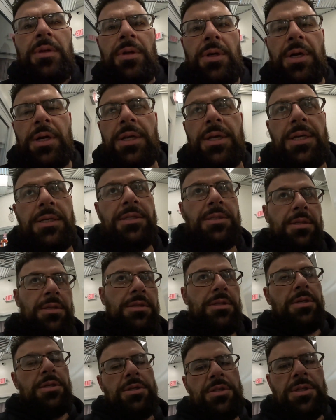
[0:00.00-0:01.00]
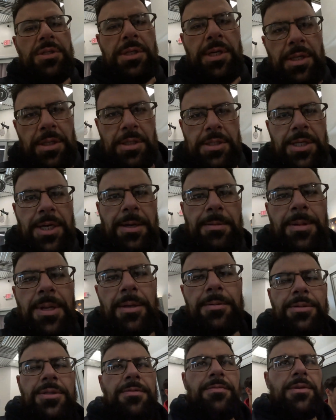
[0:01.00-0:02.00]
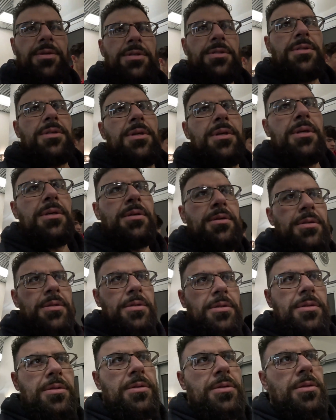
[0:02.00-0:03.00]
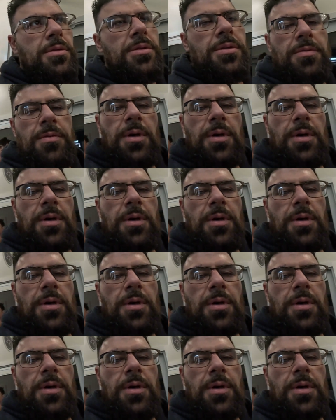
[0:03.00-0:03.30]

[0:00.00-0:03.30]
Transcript: All right, guys, so you just saw the time lapse of us doing the